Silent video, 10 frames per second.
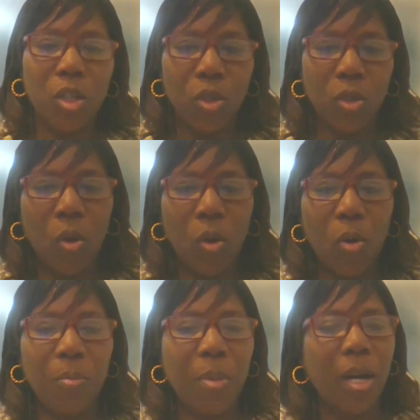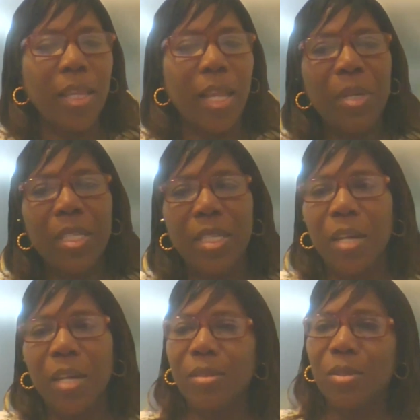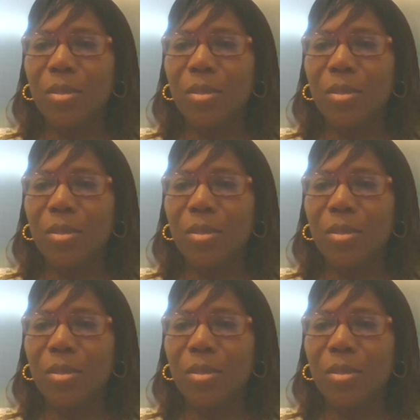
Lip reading: So let me start,